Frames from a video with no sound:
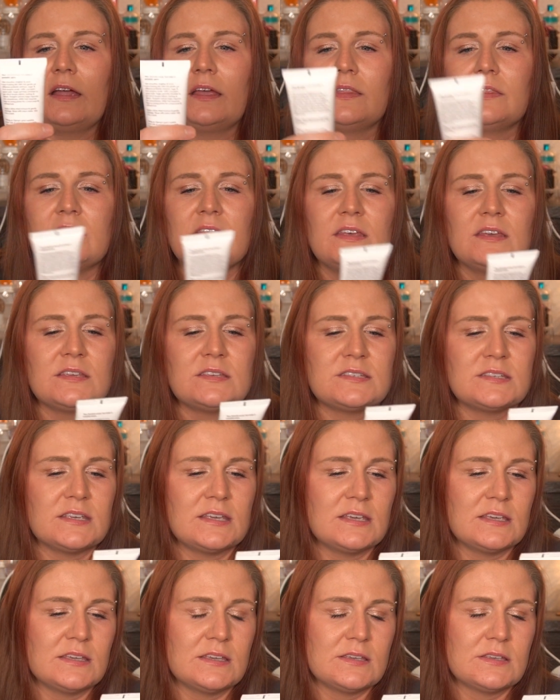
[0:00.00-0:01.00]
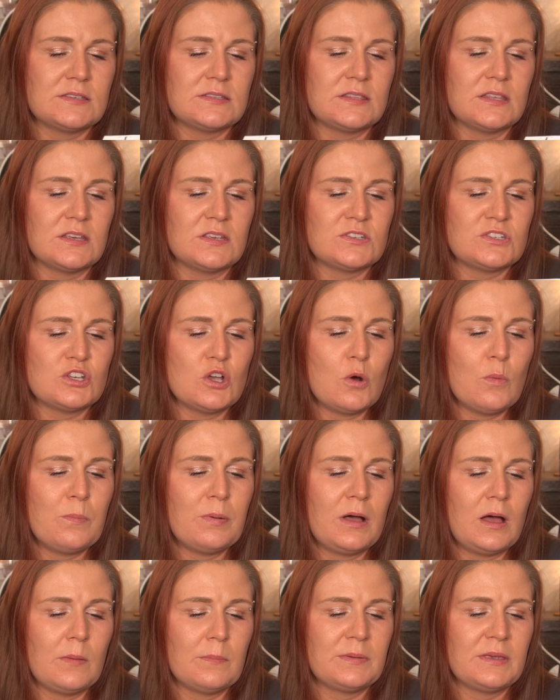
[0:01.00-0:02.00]
and this is the So
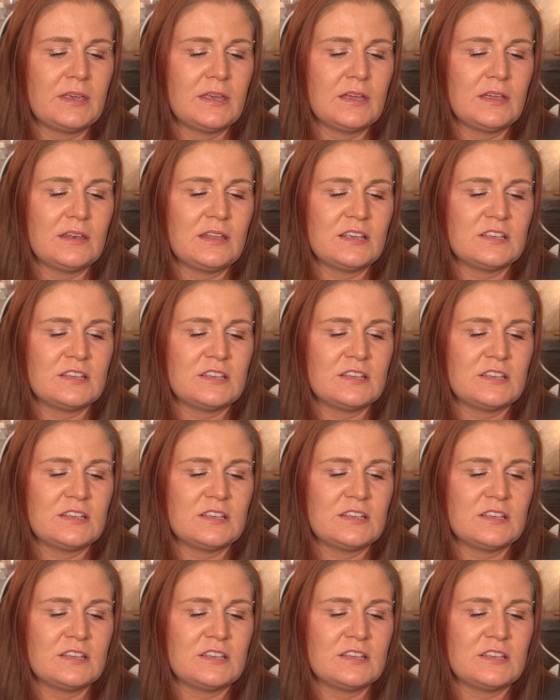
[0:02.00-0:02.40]
Pumpkin